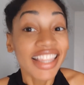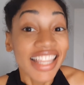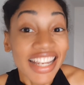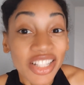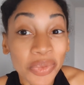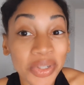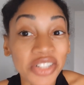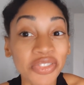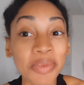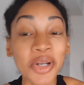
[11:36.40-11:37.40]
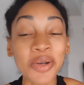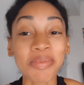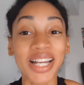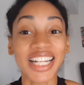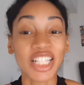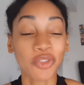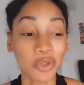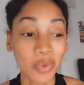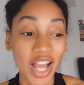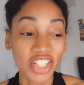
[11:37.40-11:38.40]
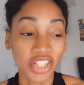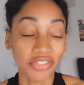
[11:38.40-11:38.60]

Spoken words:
Thanks, Work From Home Bodies, for watching.